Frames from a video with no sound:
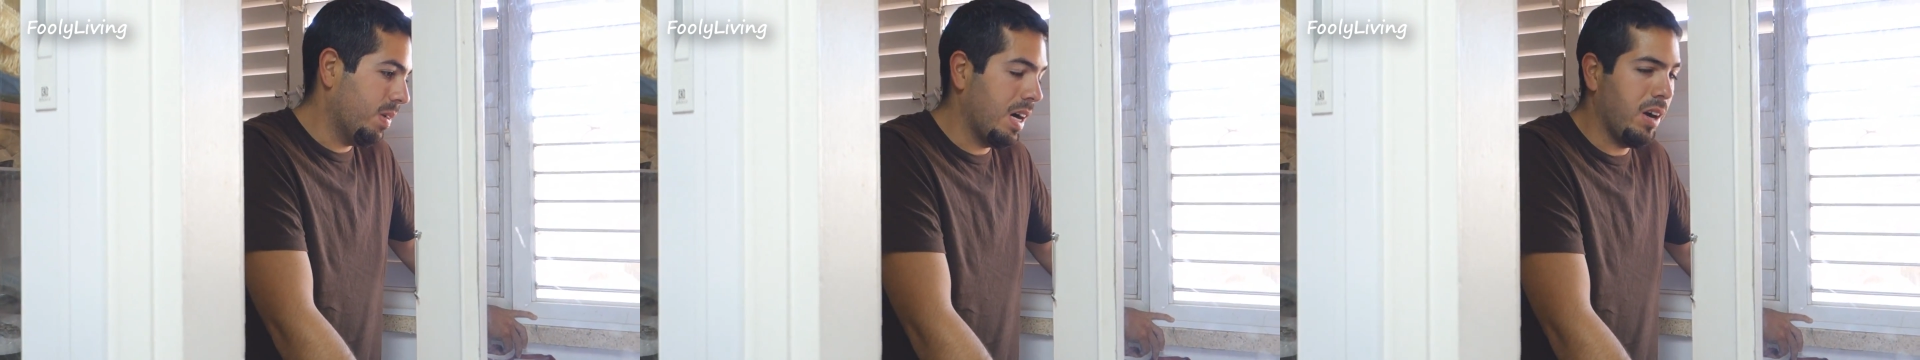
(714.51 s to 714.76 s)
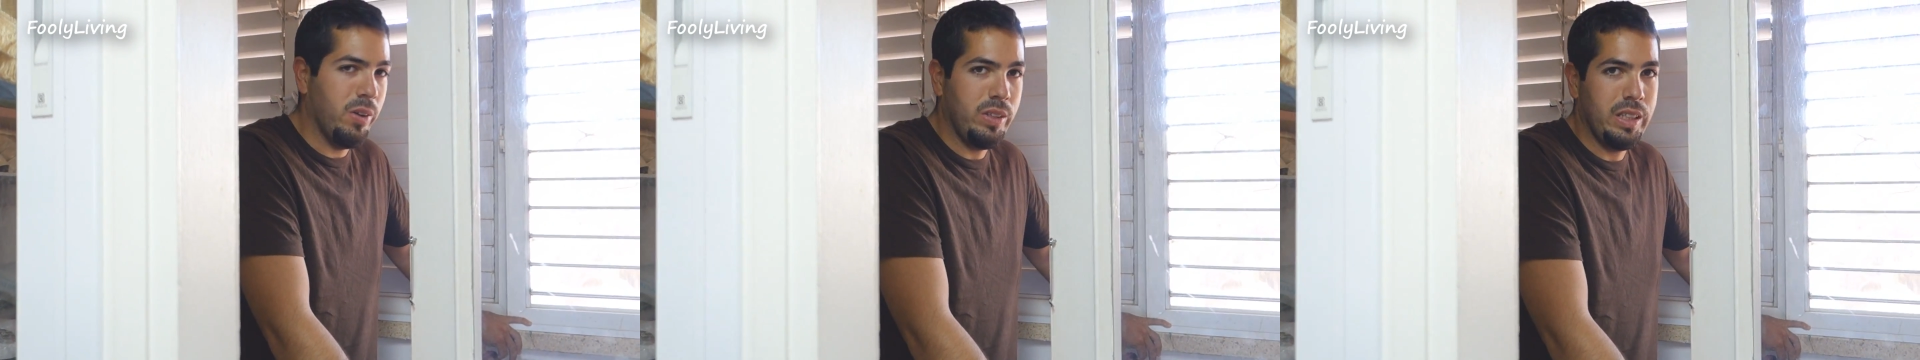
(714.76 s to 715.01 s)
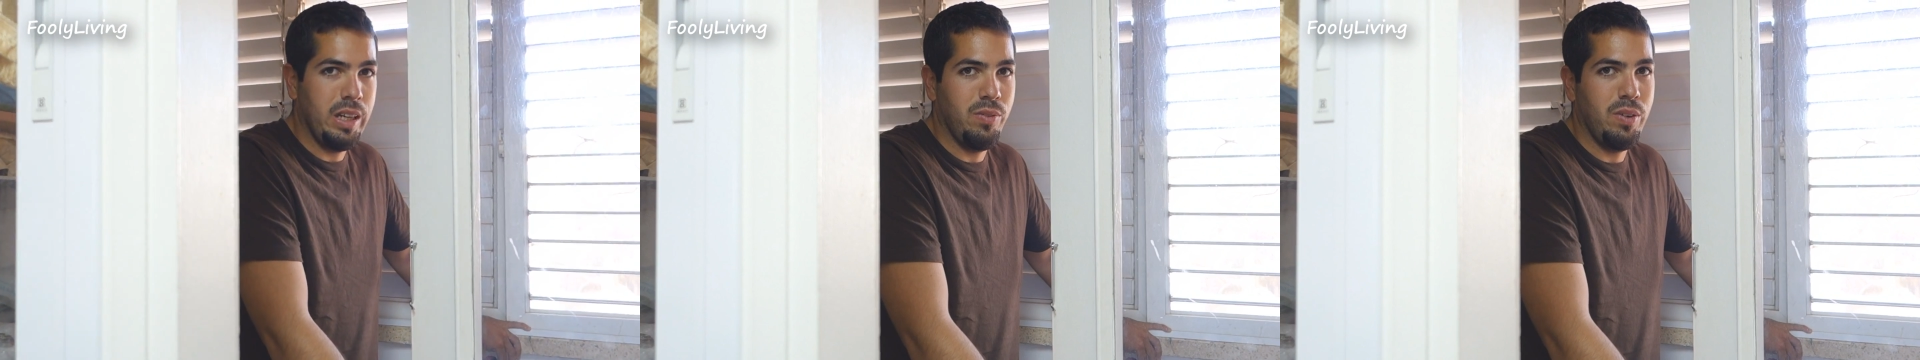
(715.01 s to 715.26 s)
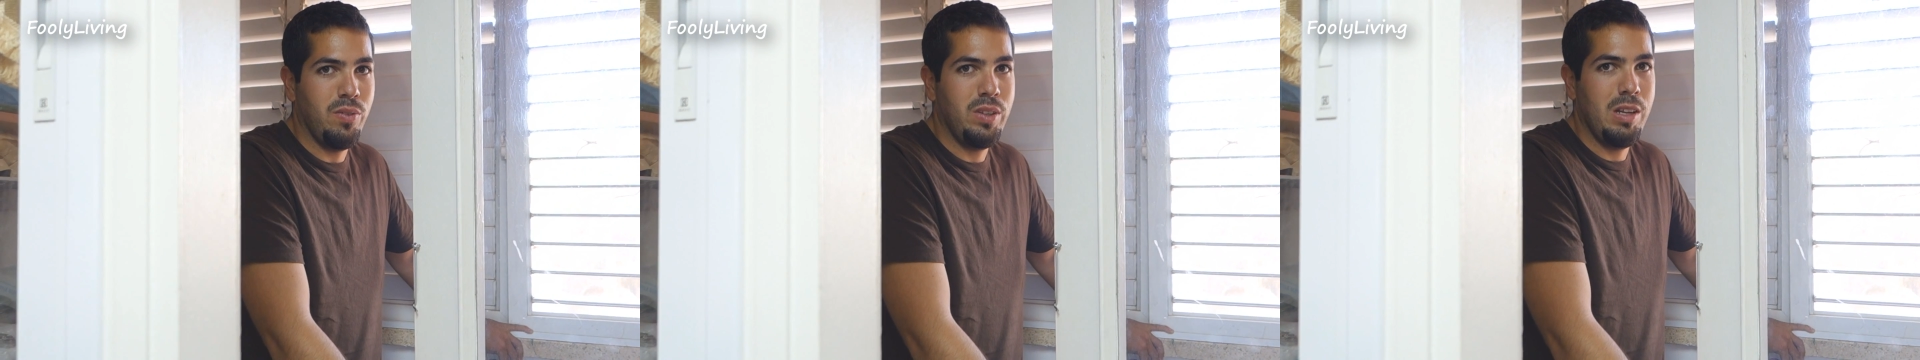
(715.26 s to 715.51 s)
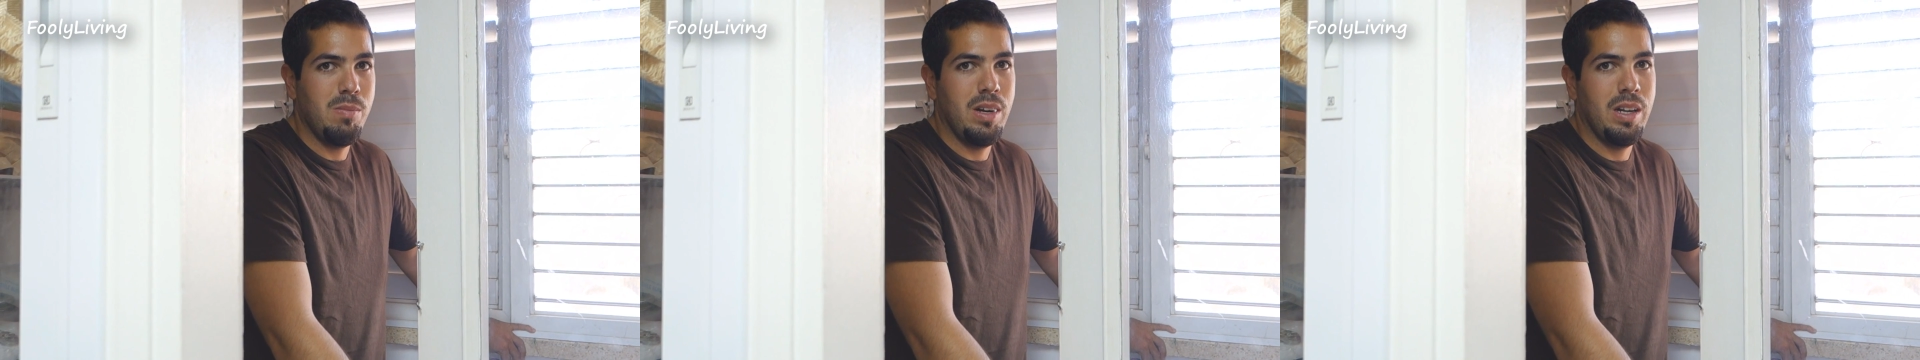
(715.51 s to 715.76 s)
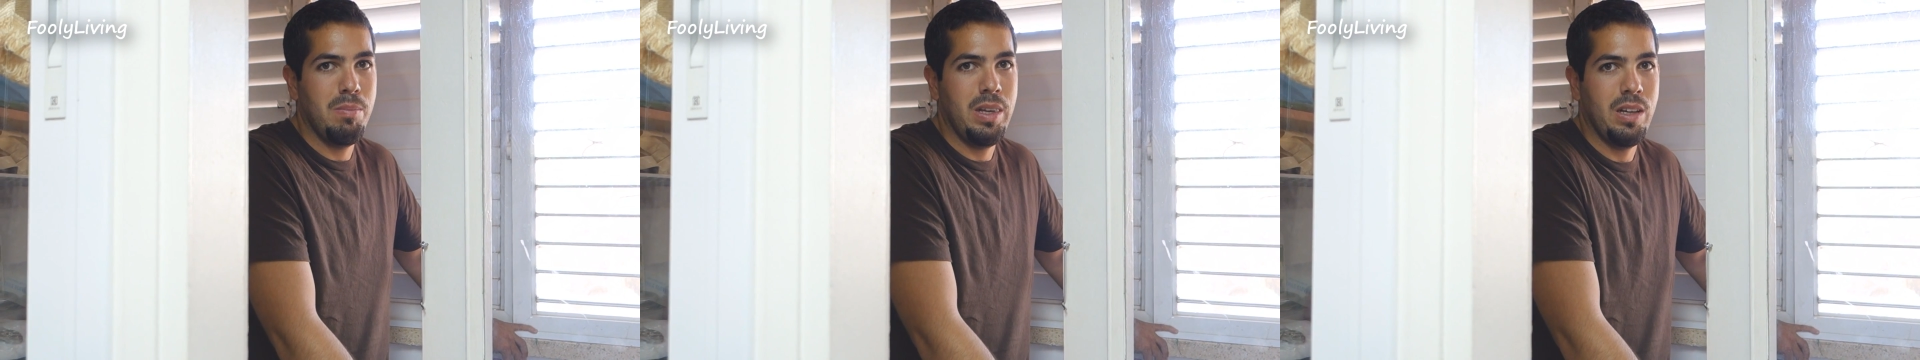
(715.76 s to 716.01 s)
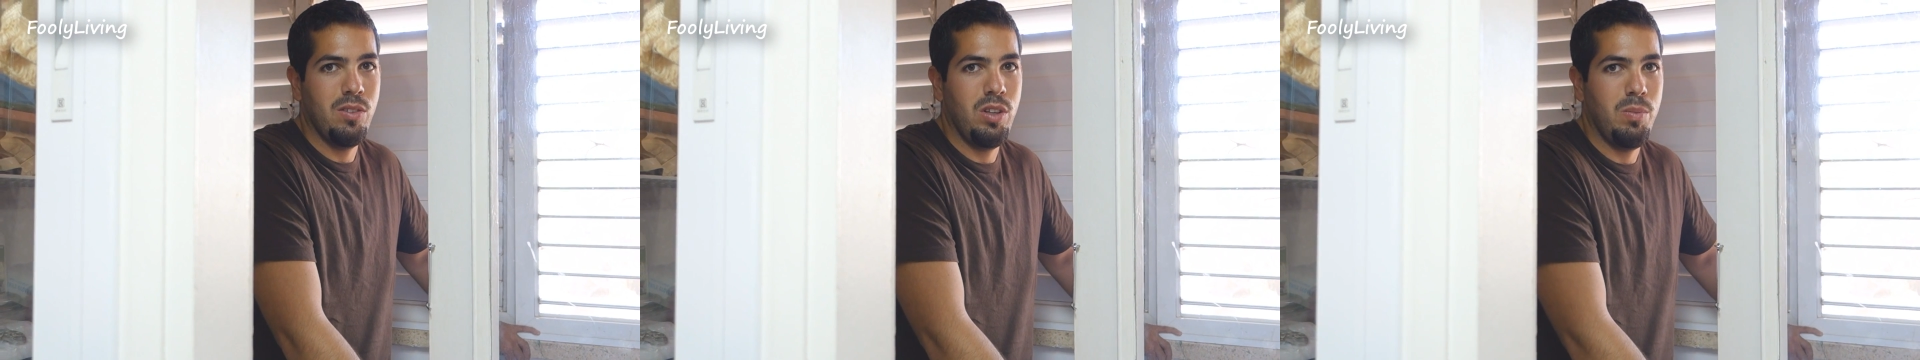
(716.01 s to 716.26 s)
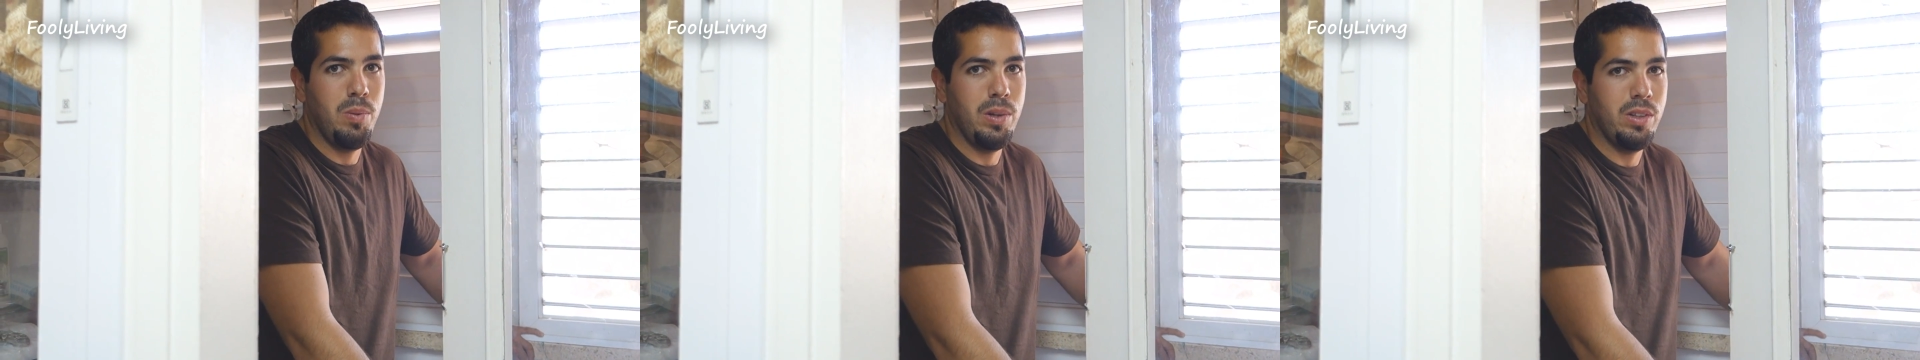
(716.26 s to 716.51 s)
I only did a 15-minute
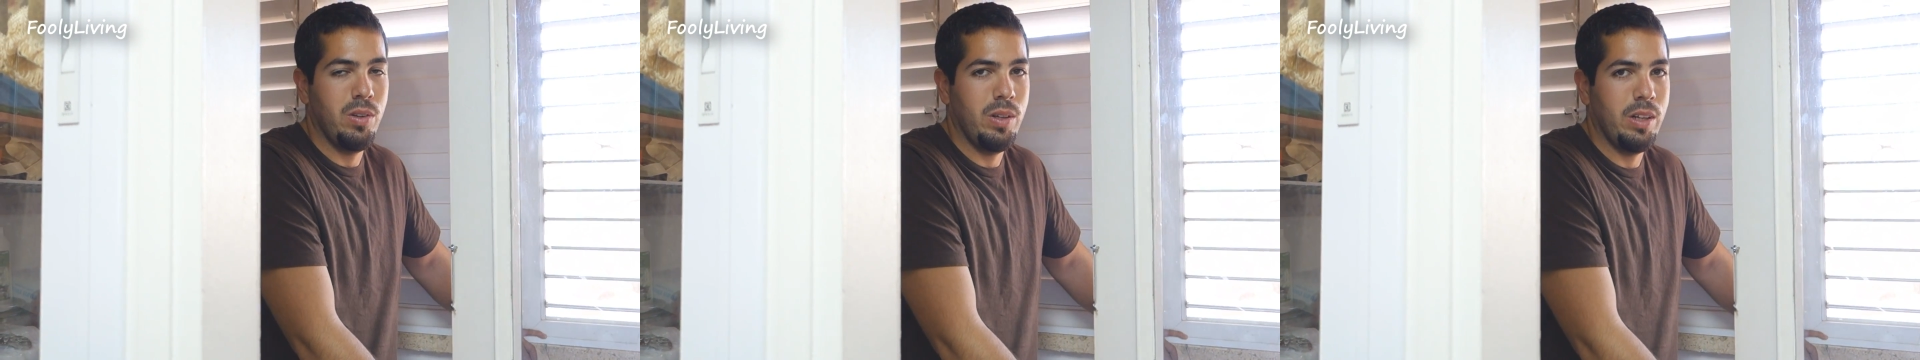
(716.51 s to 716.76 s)
because you put 2